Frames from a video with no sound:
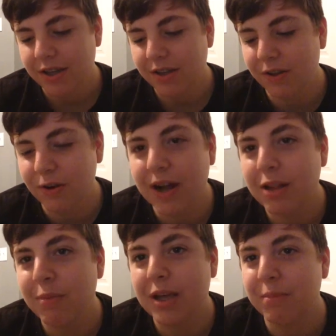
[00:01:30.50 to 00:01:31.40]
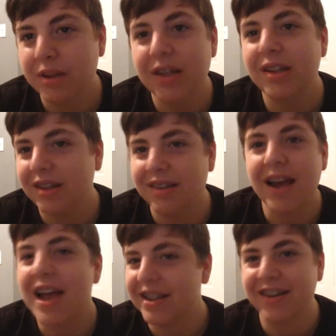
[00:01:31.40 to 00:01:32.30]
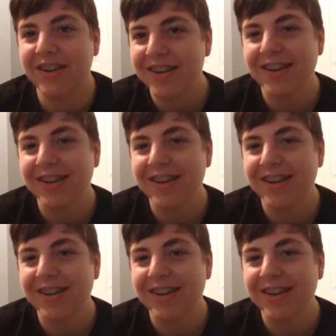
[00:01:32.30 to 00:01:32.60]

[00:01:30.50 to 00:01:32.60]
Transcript: You don't have to be completely silent.